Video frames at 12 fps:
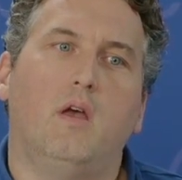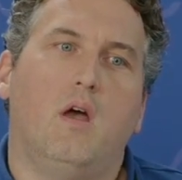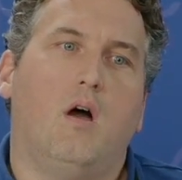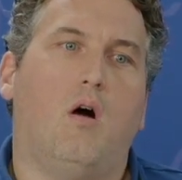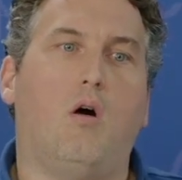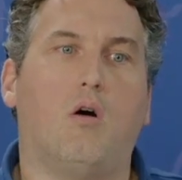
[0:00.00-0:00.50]

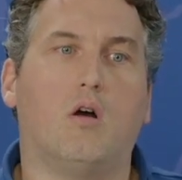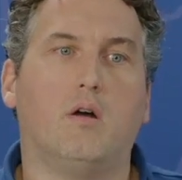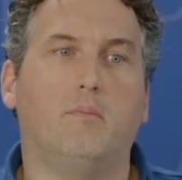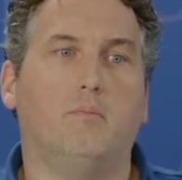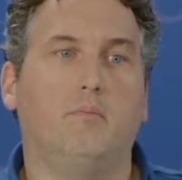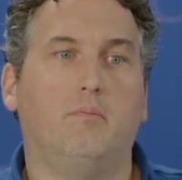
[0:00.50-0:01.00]

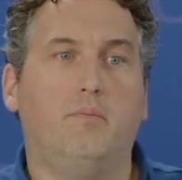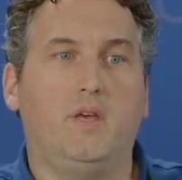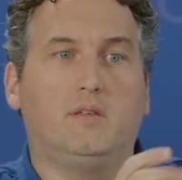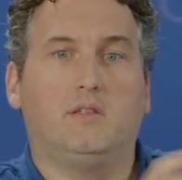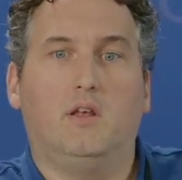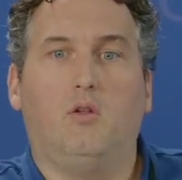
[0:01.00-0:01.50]
are
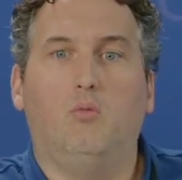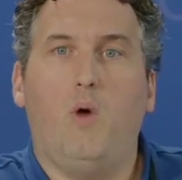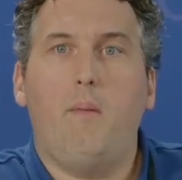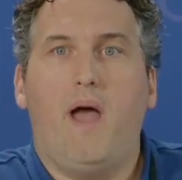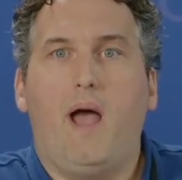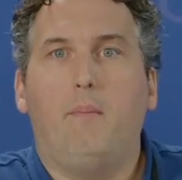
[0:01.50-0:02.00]
this little
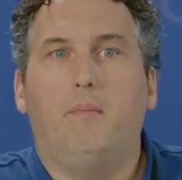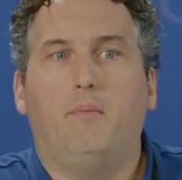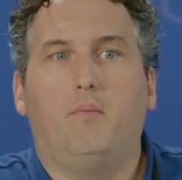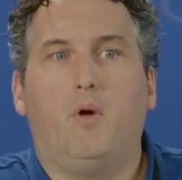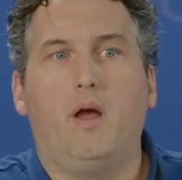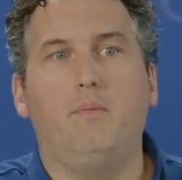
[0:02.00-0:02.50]
web app,
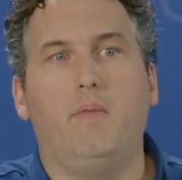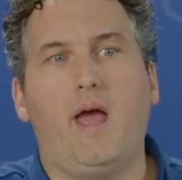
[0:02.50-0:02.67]
right?